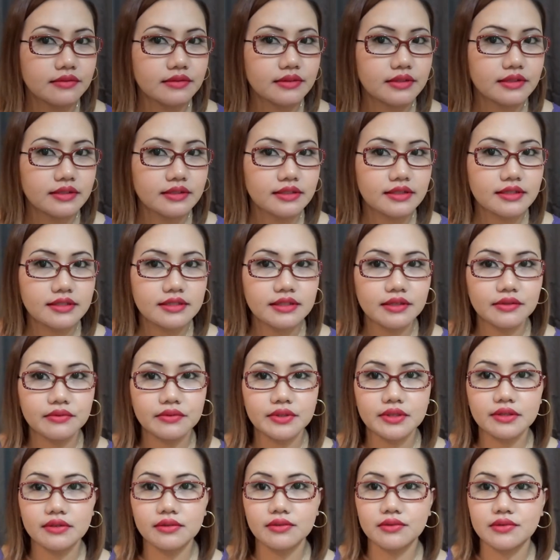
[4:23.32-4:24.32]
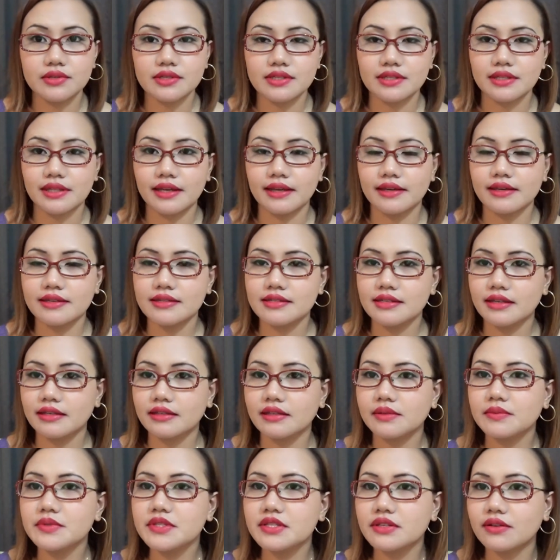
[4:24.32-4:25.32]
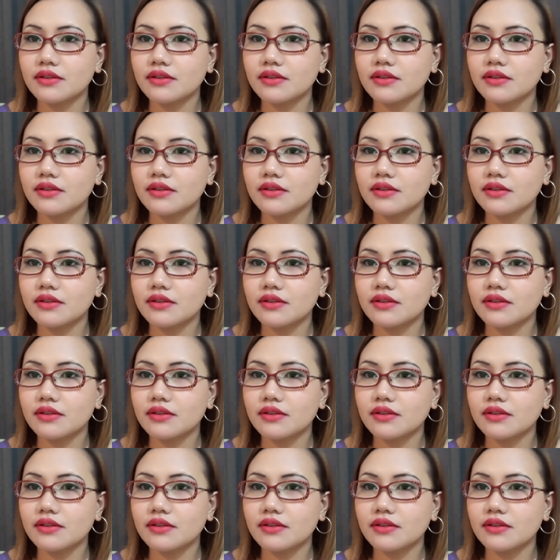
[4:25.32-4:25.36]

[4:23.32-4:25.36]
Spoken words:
This is how it looks like sa lips